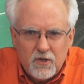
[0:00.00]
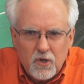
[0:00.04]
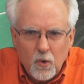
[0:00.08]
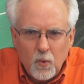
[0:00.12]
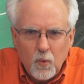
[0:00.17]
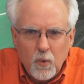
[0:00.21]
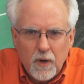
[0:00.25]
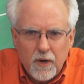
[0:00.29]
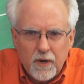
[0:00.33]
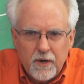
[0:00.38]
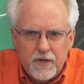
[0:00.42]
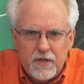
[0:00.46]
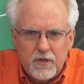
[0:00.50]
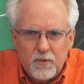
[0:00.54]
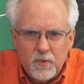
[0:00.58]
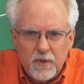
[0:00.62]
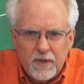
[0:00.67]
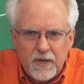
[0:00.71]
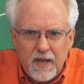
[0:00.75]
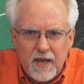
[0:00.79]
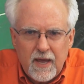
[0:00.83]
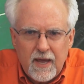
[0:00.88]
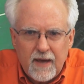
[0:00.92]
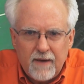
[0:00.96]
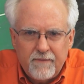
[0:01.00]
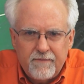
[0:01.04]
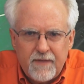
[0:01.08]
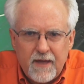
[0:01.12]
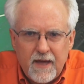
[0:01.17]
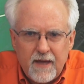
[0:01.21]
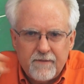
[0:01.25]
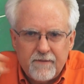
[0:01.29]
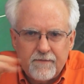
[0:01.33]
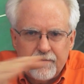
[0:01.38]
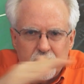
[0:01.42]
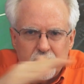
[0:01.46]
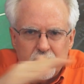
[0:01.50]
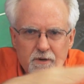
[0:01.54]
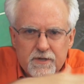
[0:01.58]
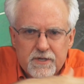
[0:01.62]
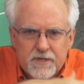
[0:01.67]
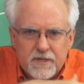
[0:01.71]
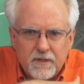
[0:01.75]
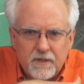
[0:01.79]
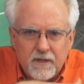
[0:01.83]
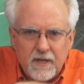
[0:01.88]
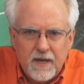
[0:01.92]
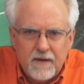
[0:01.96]
to where you would have that
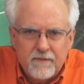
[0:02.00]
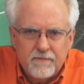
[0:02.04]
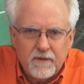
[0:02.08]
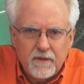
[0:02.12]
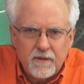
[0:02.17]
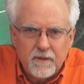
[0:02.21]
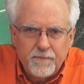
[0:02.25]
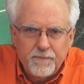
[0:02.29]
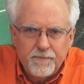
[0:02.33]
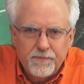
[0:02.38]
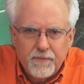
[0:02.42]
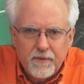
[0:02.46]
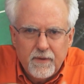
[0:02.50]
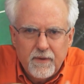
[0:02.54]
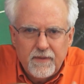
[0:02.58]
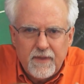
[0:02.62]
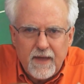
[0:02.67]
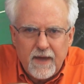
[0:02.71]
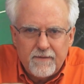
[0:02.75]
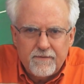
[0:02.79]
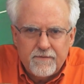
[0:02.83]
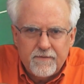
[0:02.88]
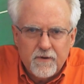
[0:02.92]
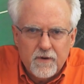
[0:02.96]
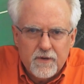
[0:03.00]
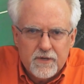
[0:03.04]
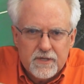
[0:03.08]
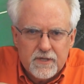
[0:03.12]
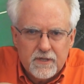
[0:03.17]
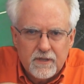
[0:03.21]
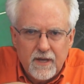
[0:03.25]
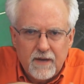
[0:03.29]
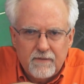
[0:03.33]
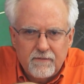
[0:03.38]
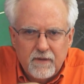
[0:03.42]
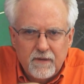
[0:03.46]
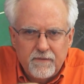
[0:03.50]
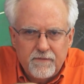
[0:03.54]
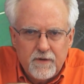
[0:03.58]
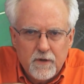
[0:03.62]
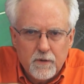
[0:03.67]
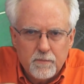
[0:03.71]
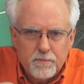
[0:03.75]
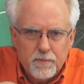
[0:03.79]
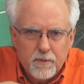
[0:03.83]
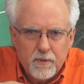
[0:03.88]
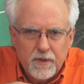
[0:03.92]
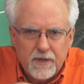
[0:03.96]
first level that first level of
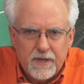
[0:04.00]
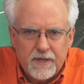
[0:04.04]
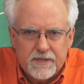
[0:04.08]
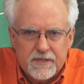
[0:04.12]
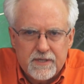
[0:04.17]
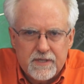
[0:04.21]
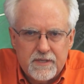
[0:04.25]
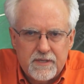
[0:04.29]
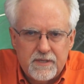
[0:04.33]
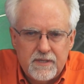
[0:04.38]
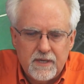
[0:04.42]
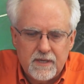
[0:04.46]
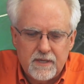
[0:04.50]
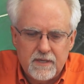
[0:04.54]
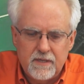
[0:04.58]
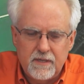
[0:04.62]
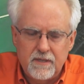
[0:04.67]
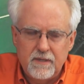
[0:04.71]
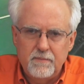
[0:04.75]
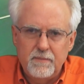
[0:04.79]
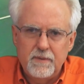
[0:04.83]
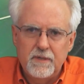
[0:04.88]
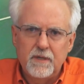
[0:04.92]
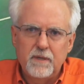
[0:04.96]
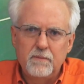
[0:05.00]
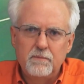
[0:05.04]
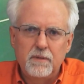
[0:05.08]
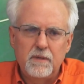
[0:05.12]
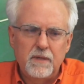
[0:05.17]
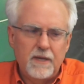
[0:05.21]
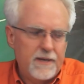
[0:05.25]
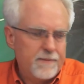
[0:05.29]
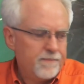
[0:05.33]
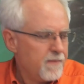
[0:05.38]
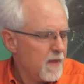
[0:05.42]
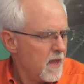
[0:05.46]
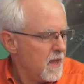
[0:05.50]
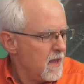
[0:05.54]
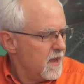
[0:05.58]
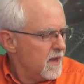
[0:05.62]
your print stick to the build plate.